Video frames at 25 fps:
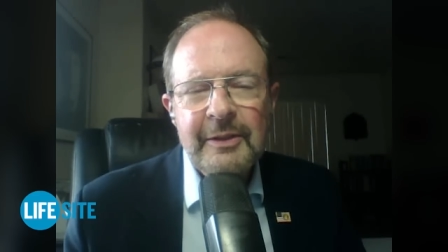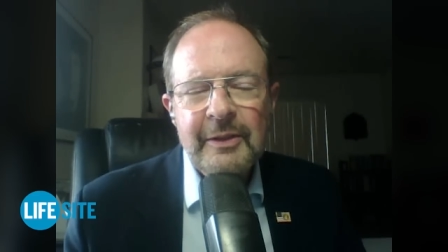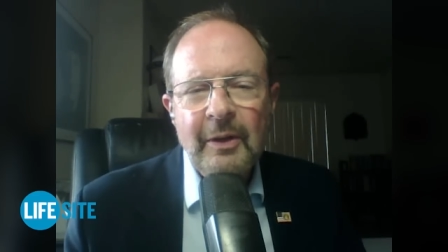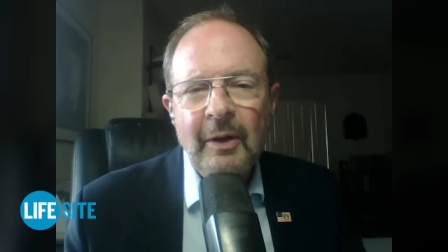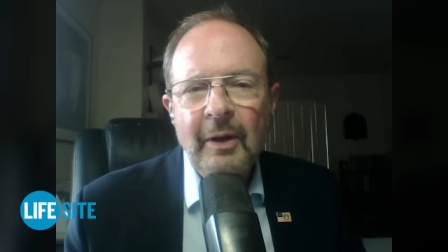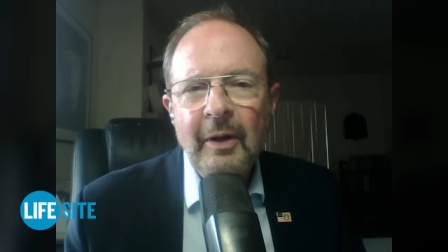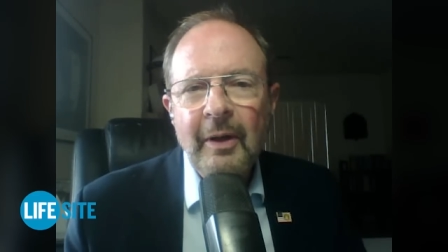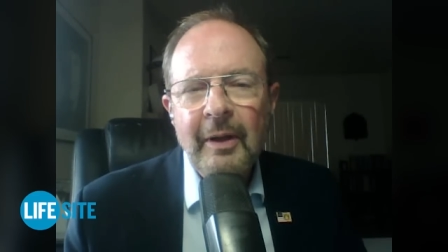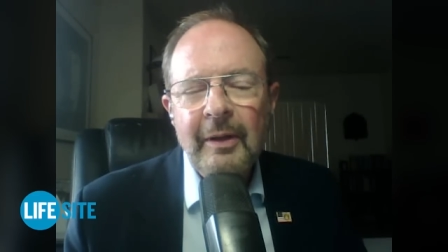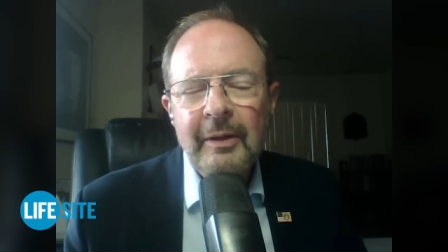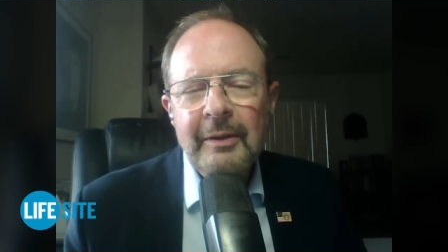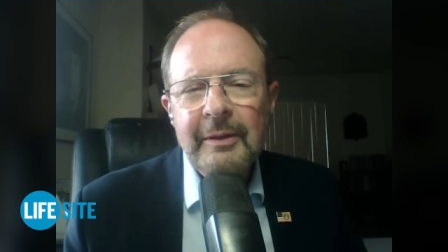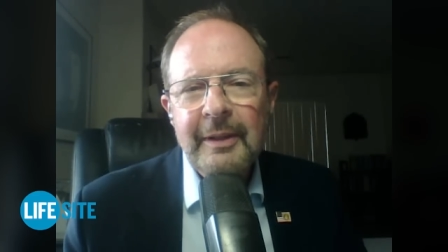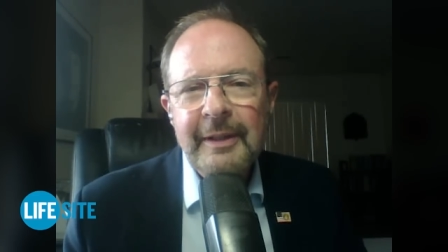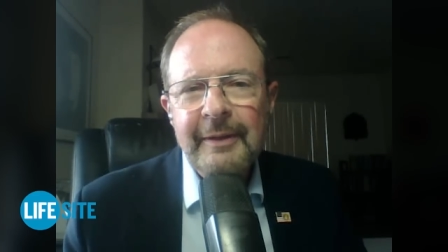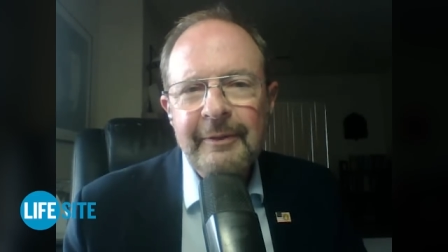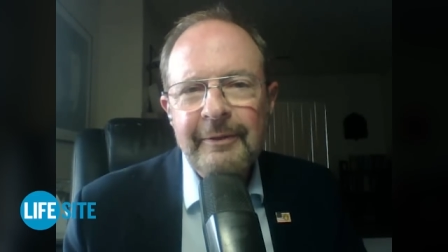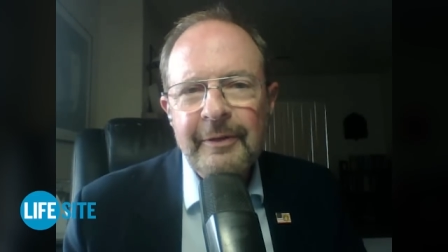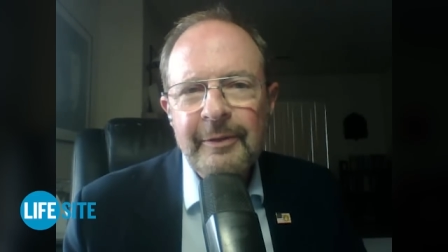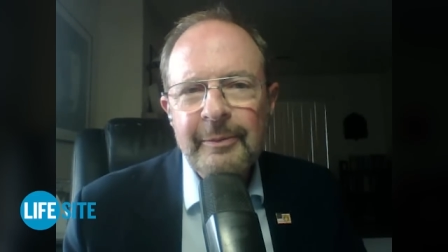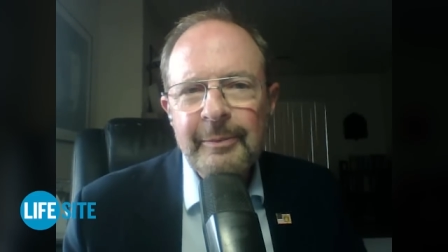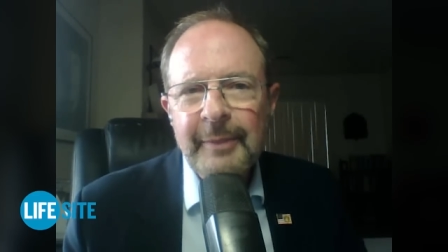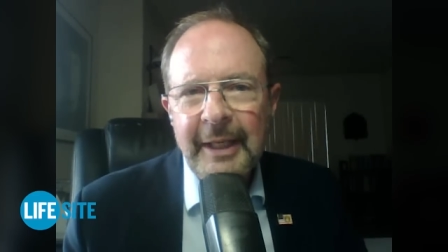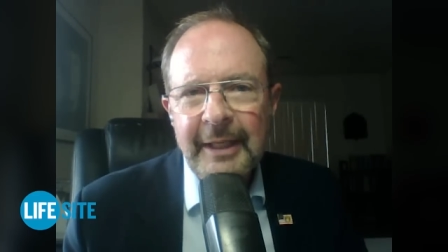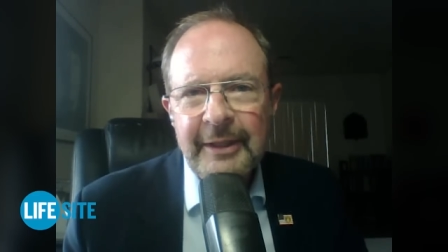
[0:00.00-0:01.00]
is all
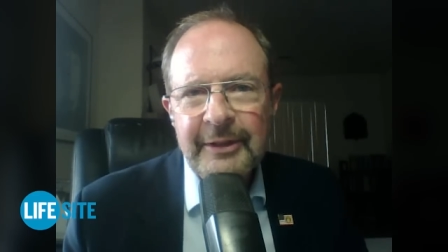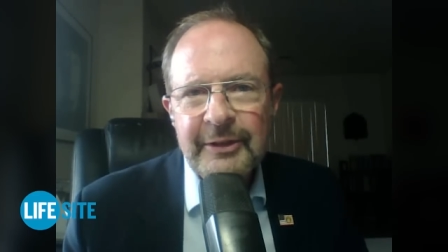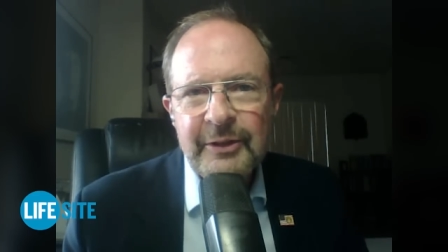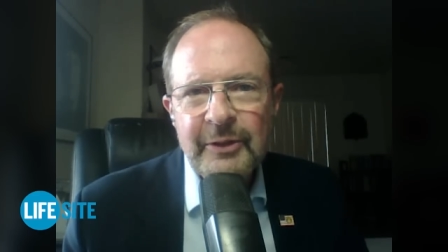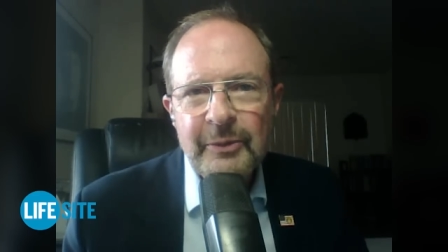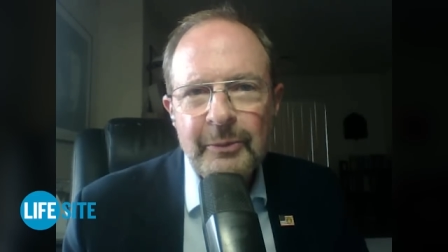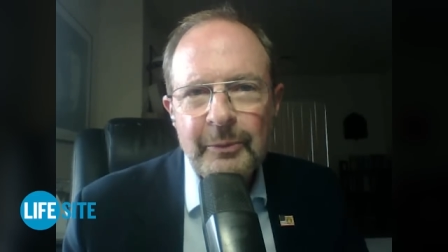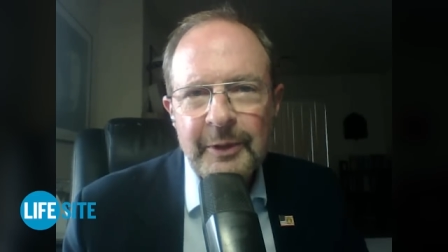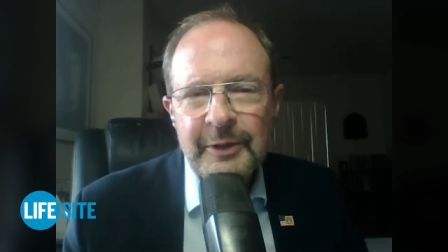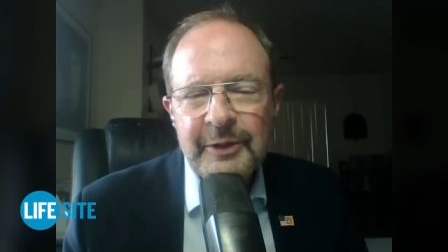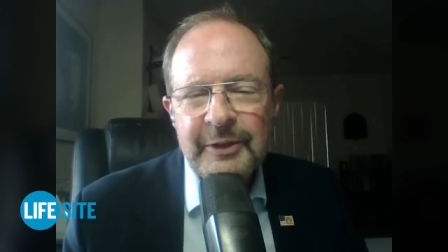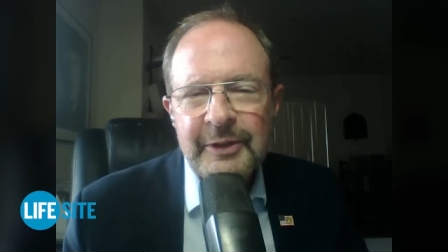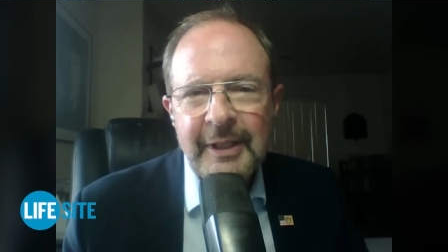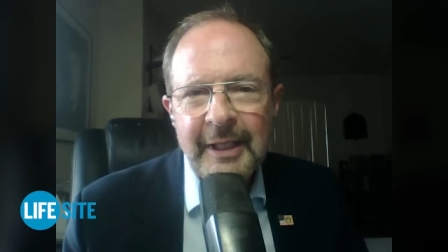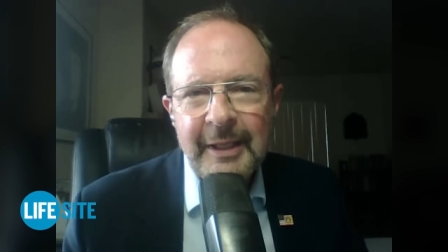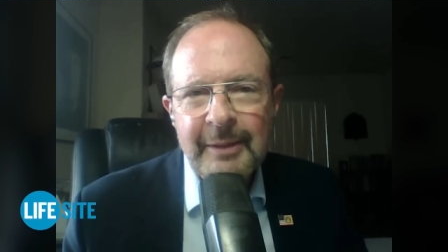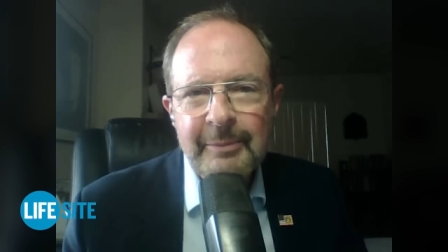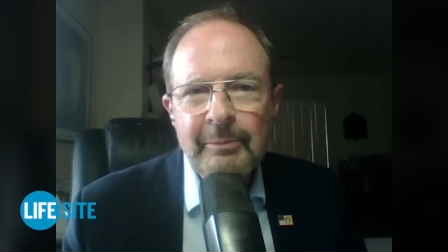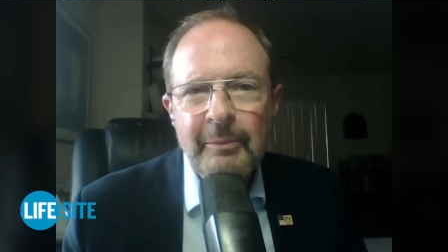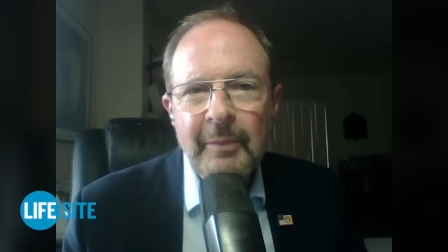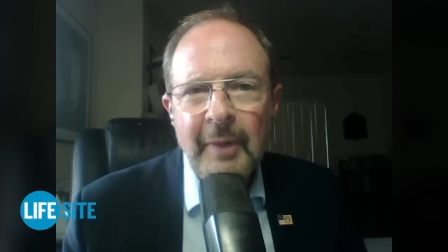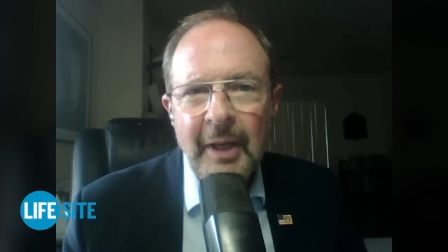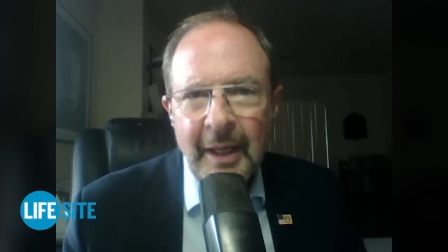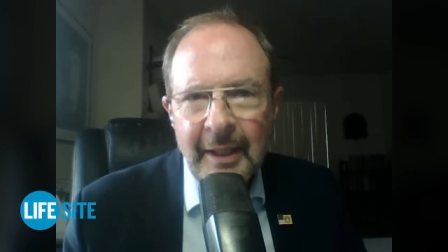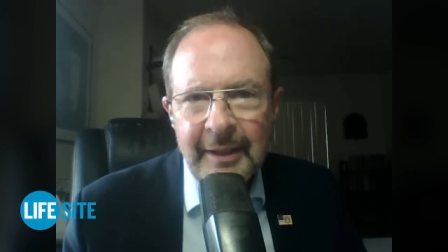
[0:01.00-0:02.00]
information which
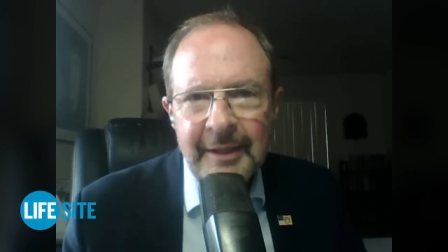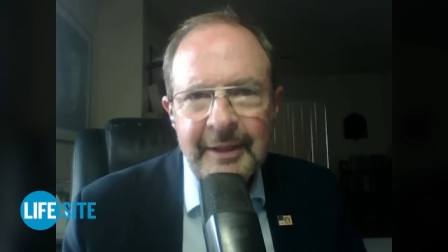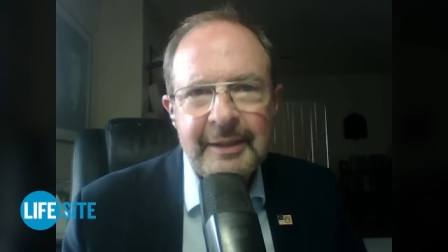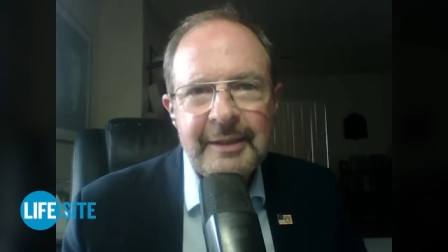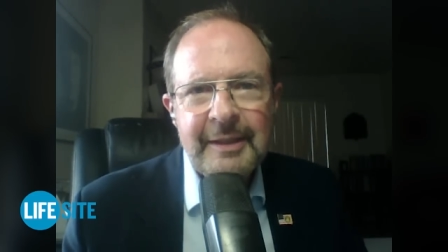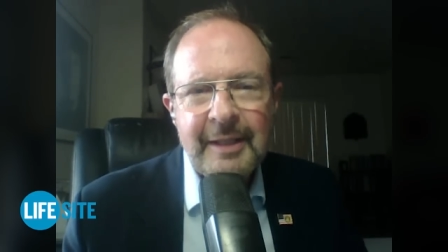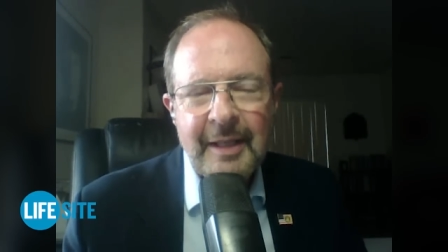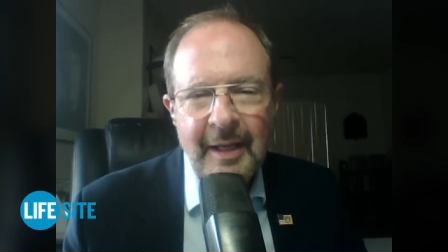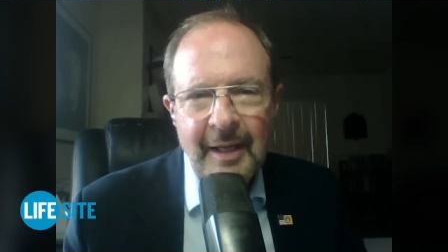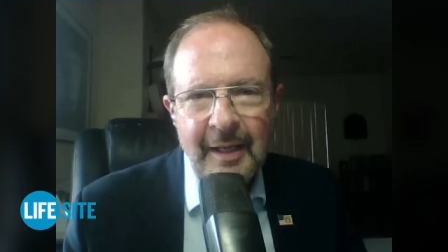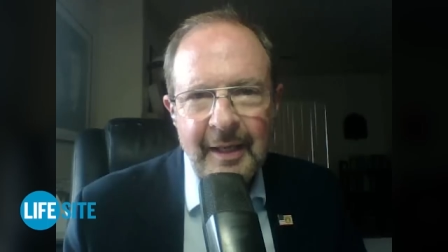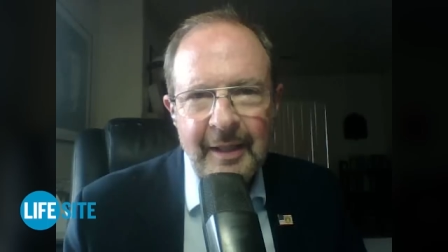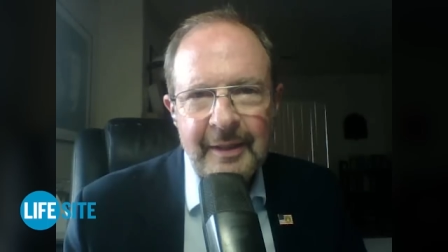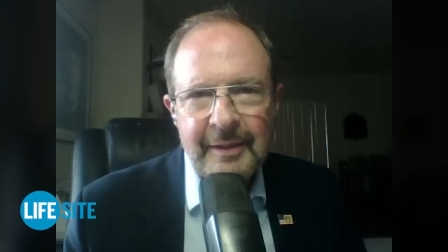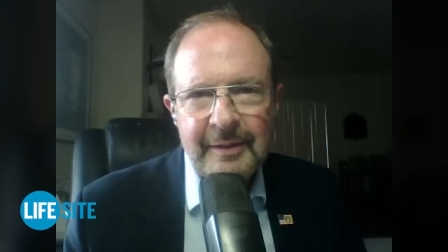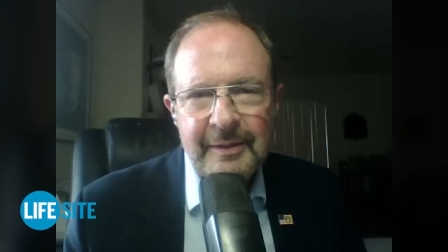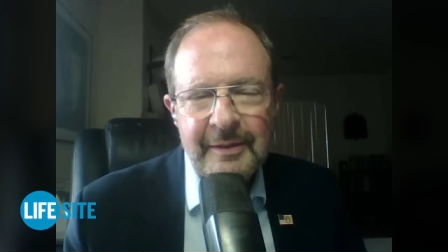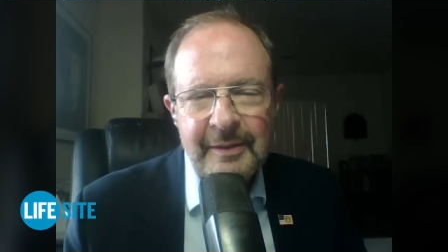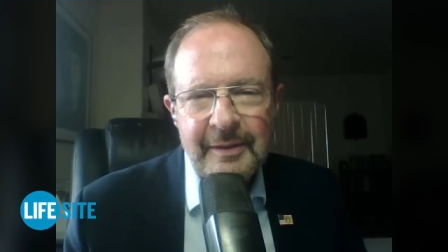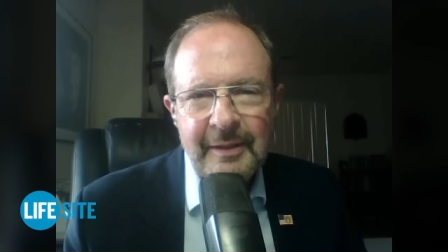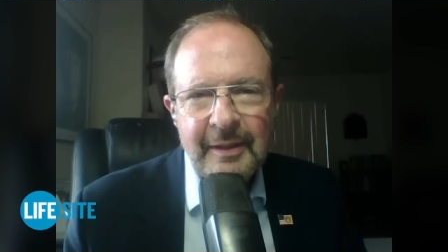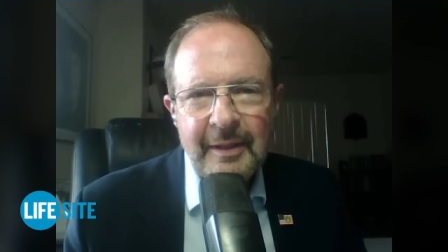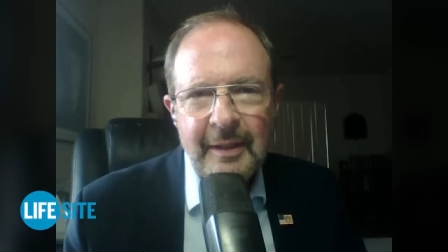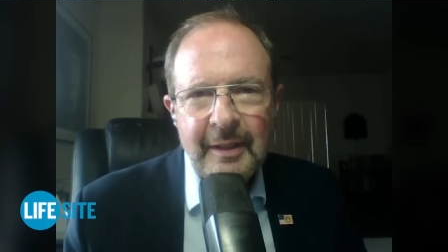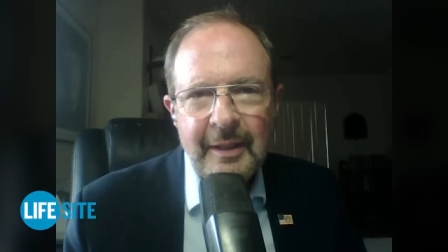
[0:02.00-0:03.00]
they
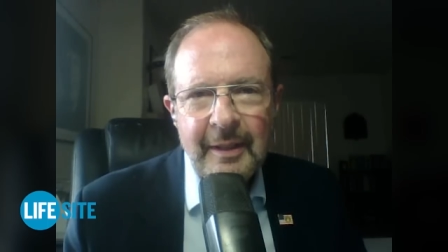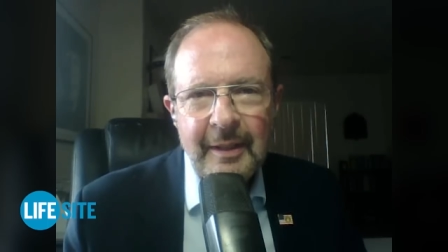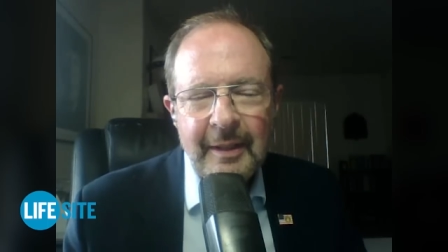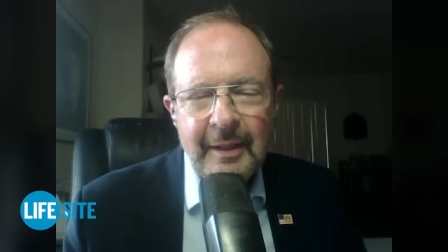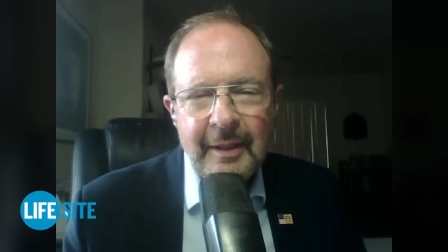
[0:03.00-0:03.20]
monetize.